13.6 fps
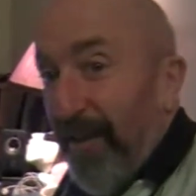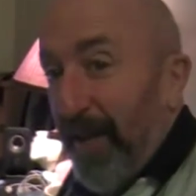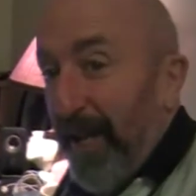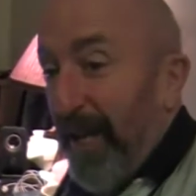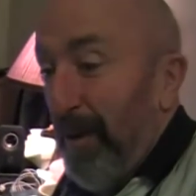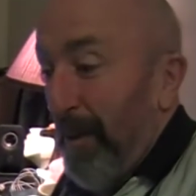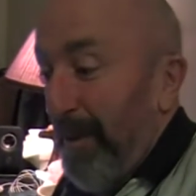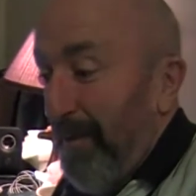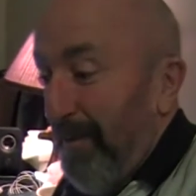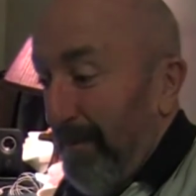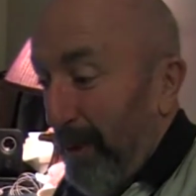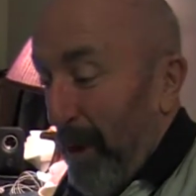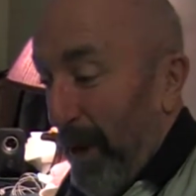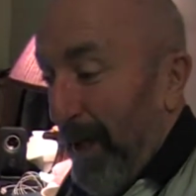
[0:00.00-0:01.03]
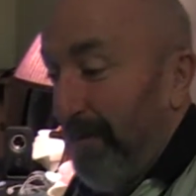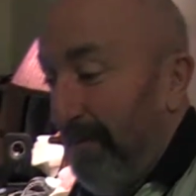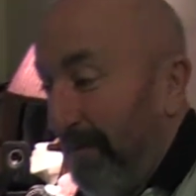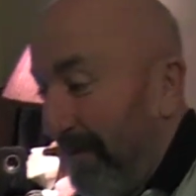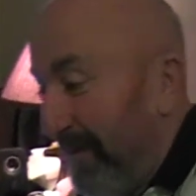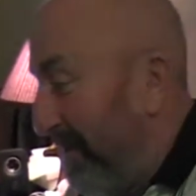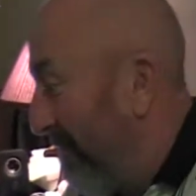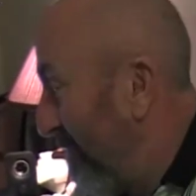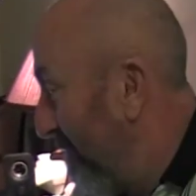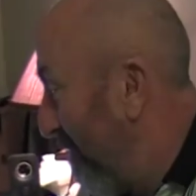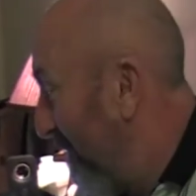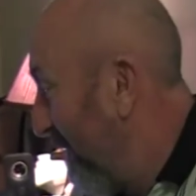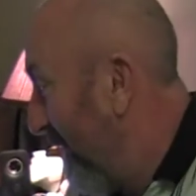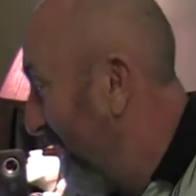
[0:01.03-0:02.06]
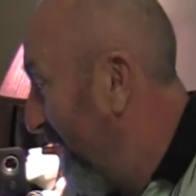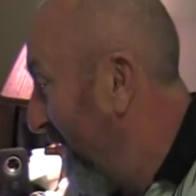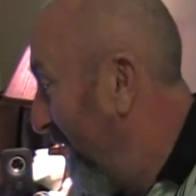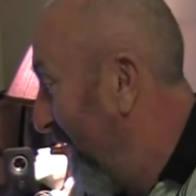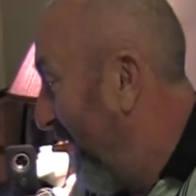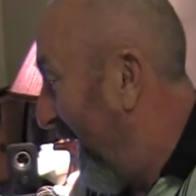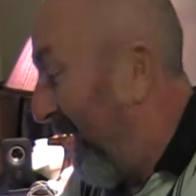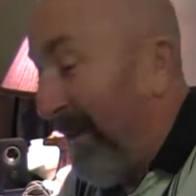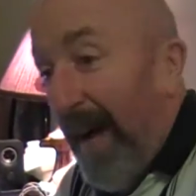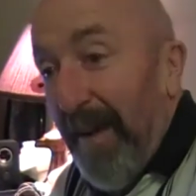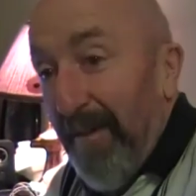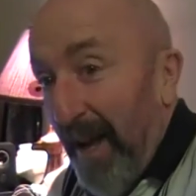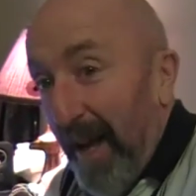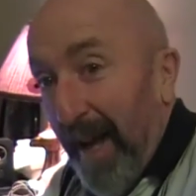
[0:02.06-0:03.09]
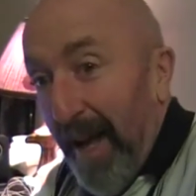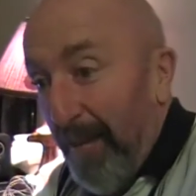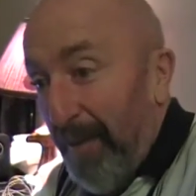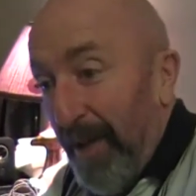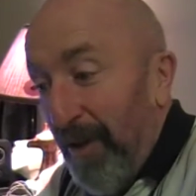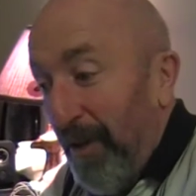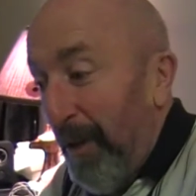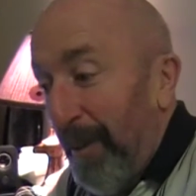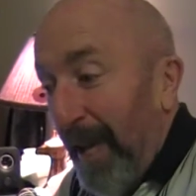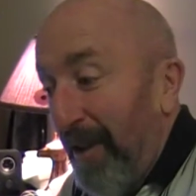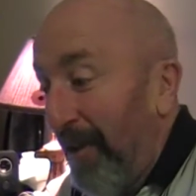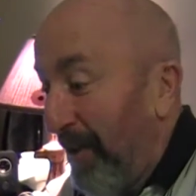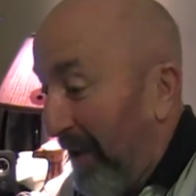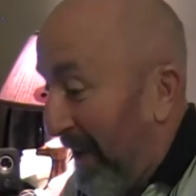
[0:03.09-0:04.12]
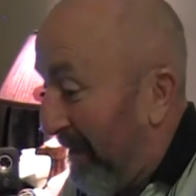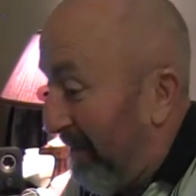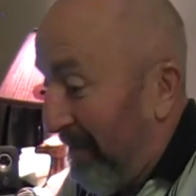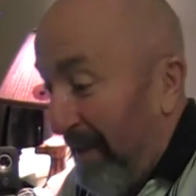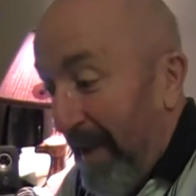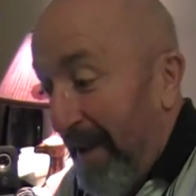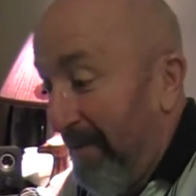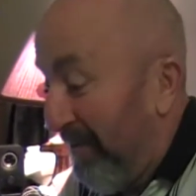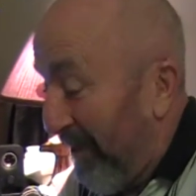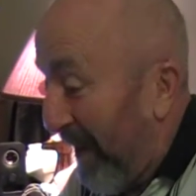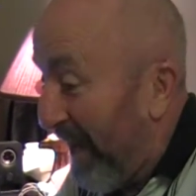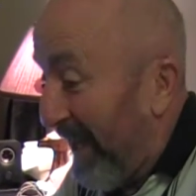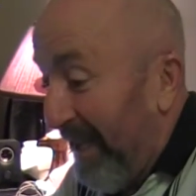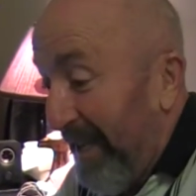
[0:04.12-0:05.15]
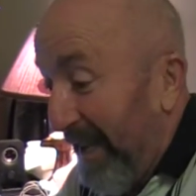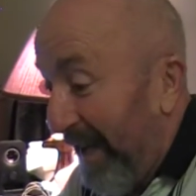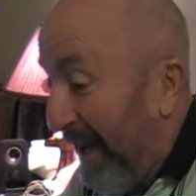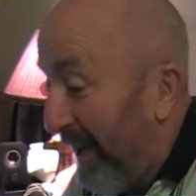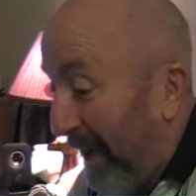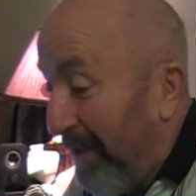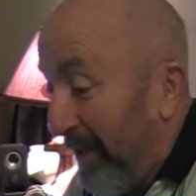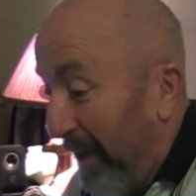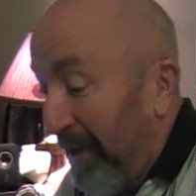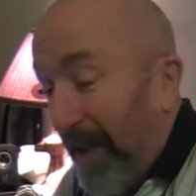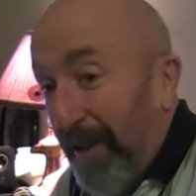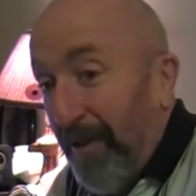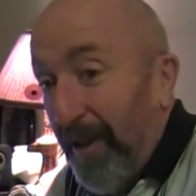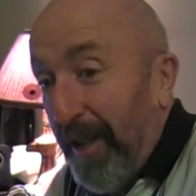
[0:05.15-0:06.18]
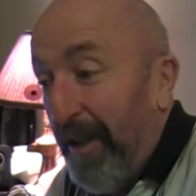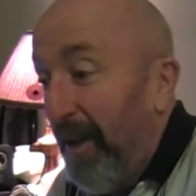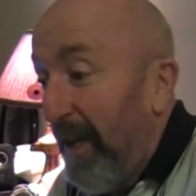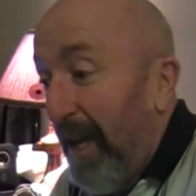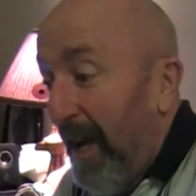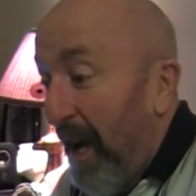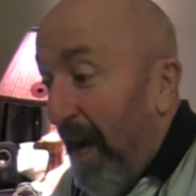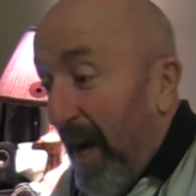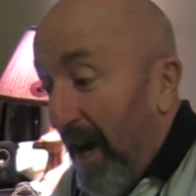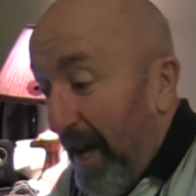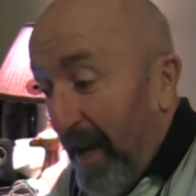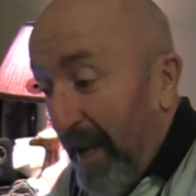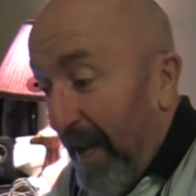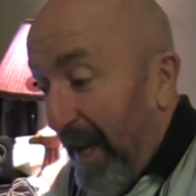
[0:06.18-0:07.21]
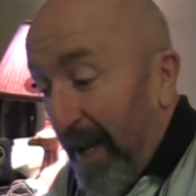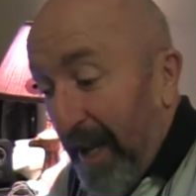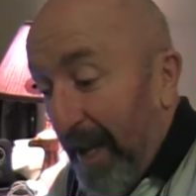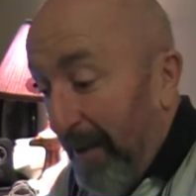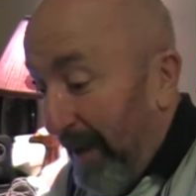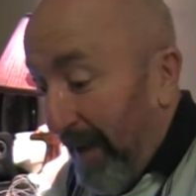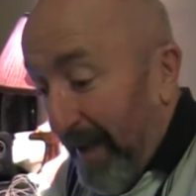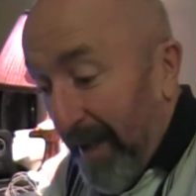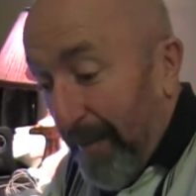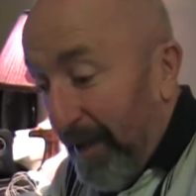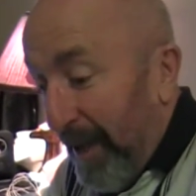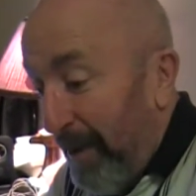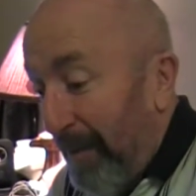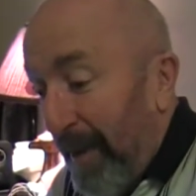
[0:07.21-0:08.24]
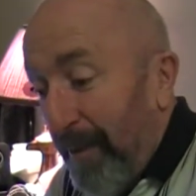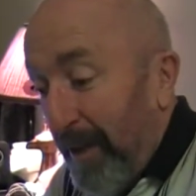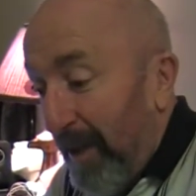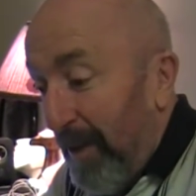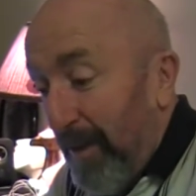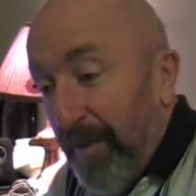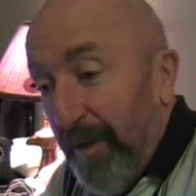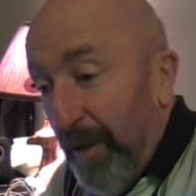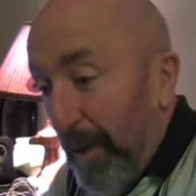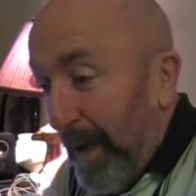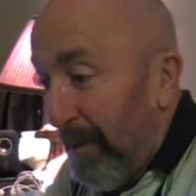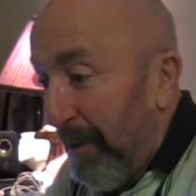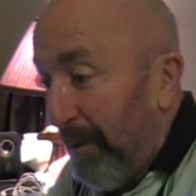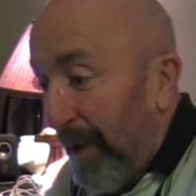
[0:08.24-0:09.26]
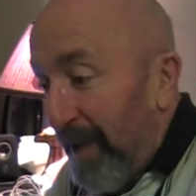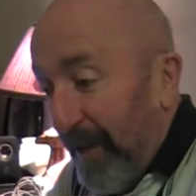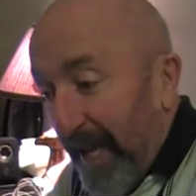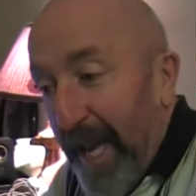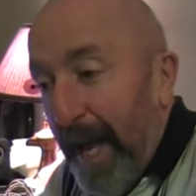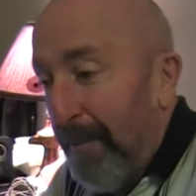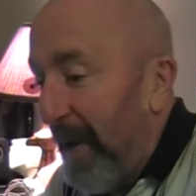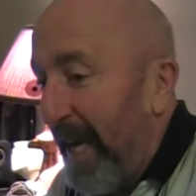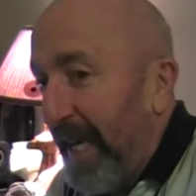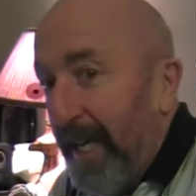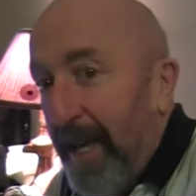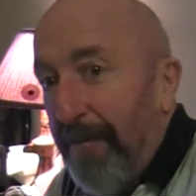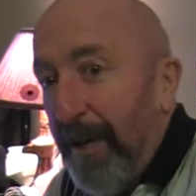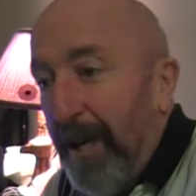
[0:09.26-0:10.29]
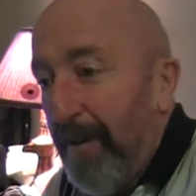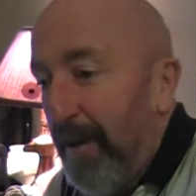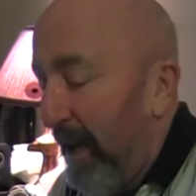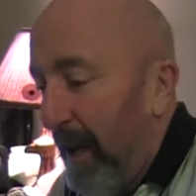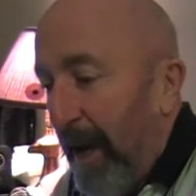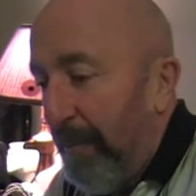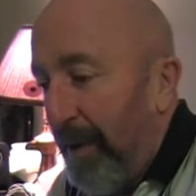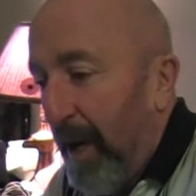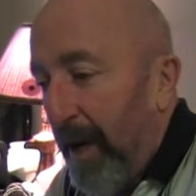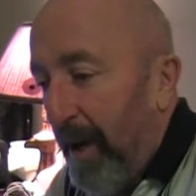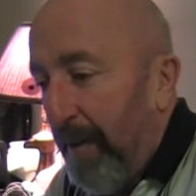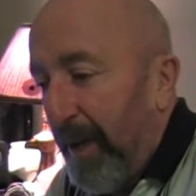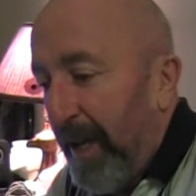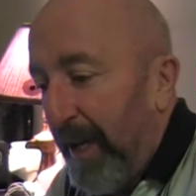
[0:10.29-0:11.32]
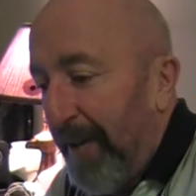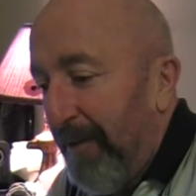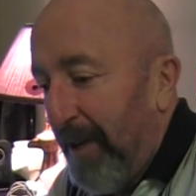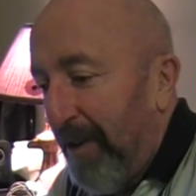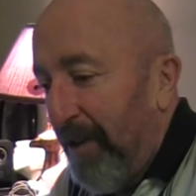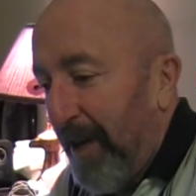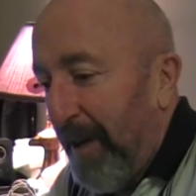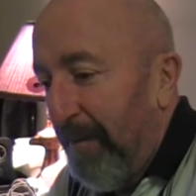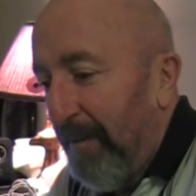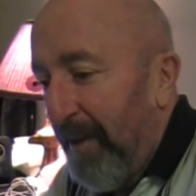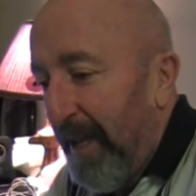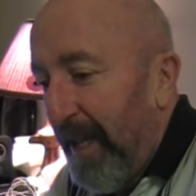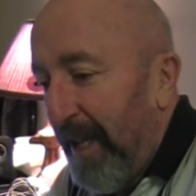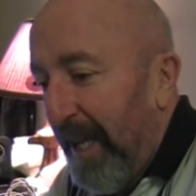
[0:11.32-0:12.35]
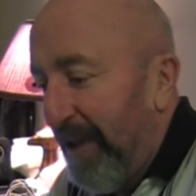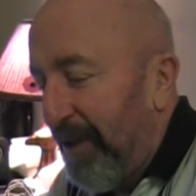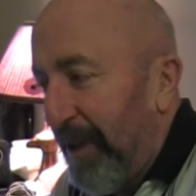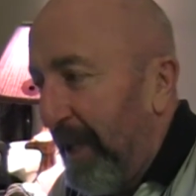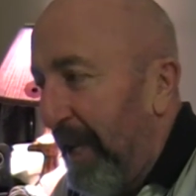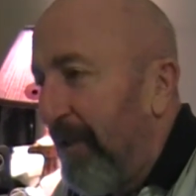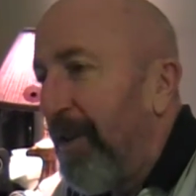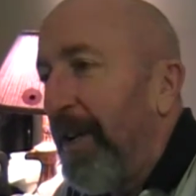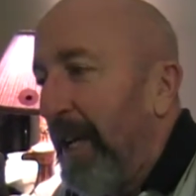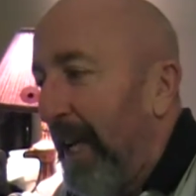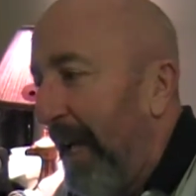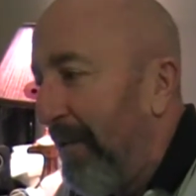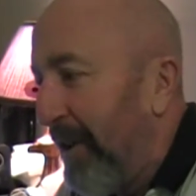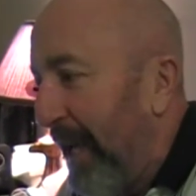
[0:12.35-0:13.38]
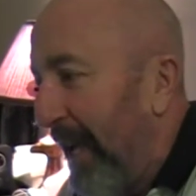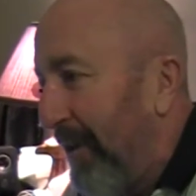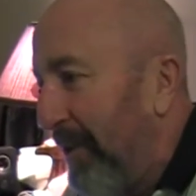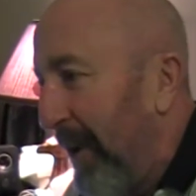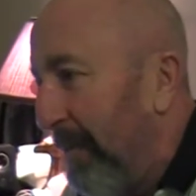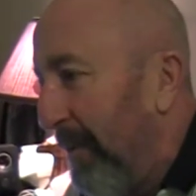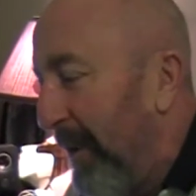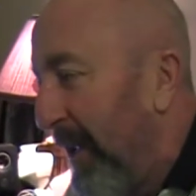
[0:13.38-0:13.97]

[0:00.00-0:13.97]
to get out more. I, I, I've been to two places and, and frankly, uh, I'll, I'll take South Africa. I'm telling people, you know, you give me a plane ticket, I'm packing heavy. Uh, I'm not. I'm not leaving this time. I shouldn't, I shouldn't have left the last time.